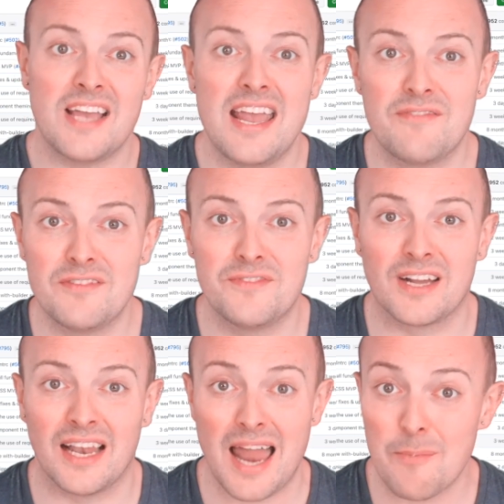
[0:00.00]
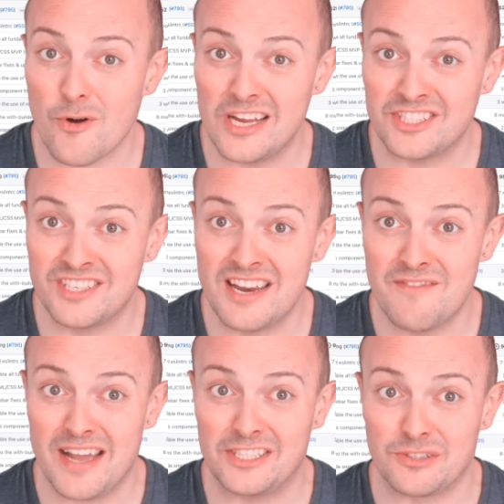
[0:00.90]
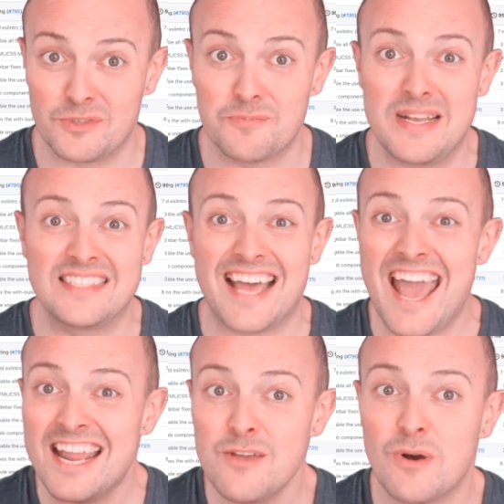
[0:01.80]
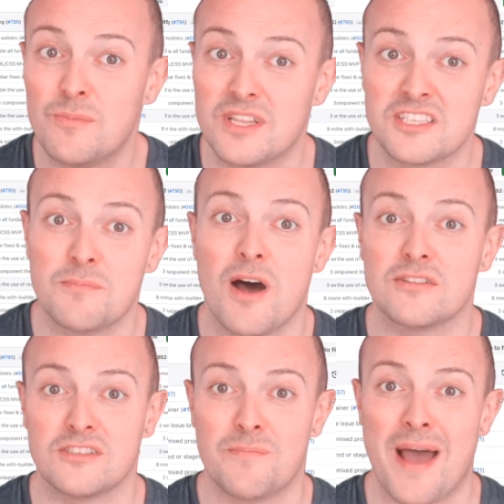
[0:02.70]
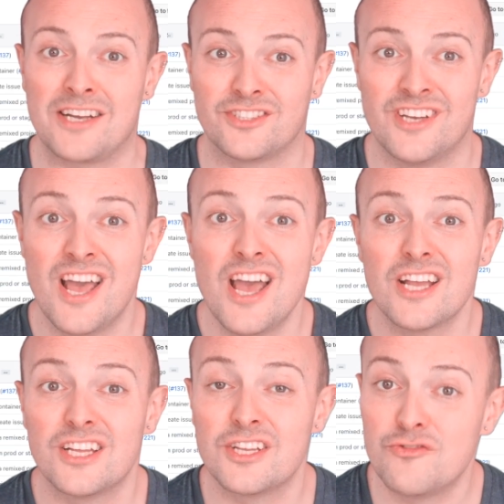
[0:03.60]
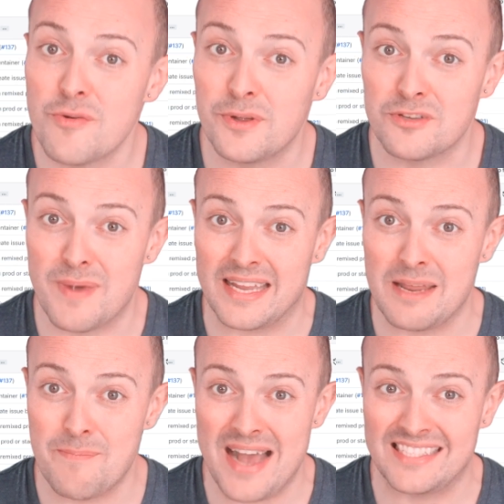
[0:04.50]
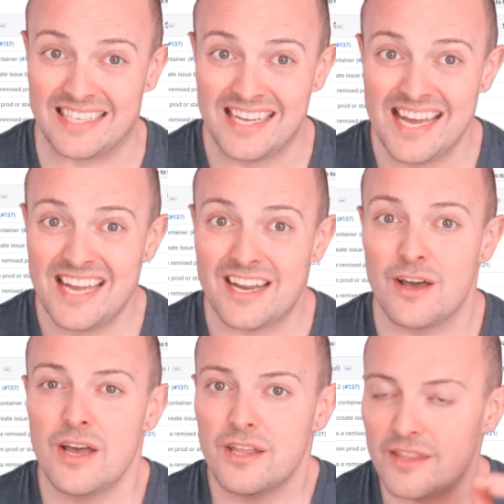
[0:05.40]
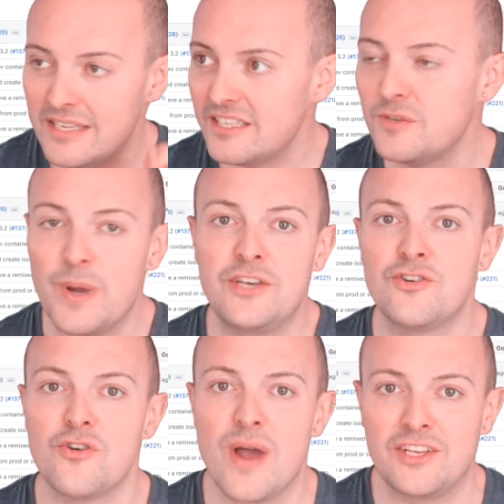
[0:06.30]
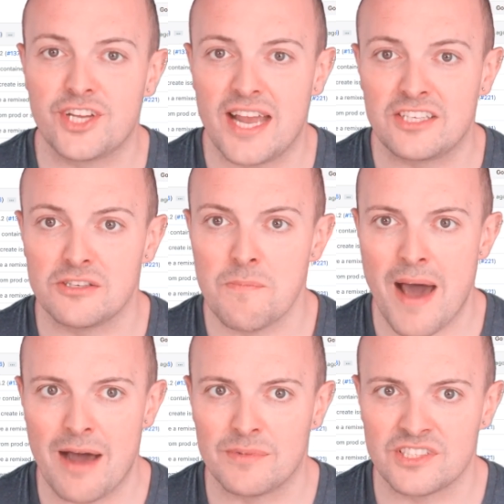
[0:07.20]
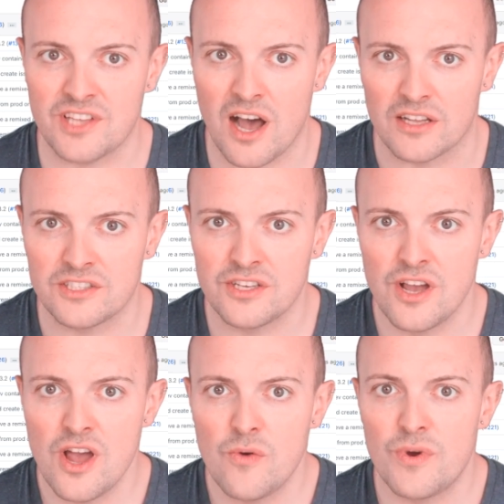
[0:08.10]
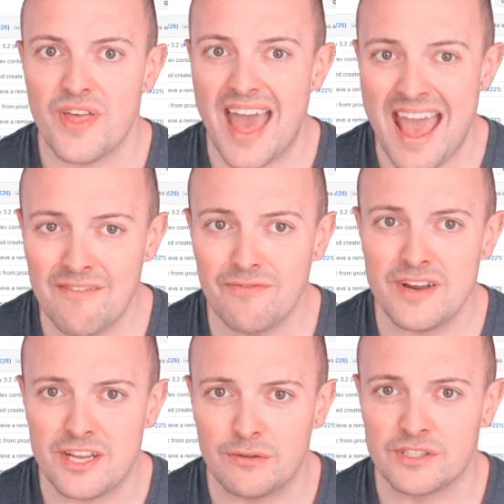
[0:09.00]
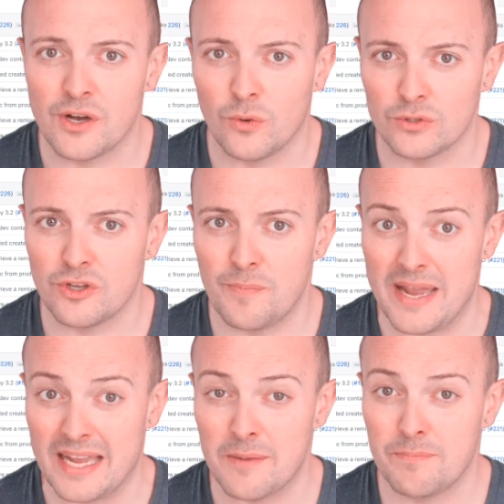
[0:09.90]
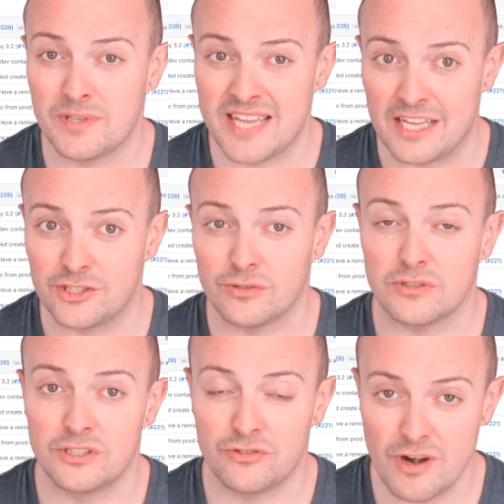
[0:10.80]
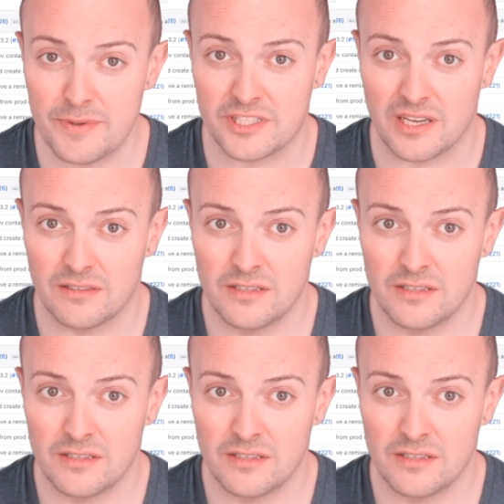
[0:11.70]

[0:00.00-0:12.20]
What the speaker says: haven for collaboration and innovation, which means that anyone with the smarts and the passion can contribute to making it better. Now, this is where true educational empowerment starts, with every user also being a potential contributor.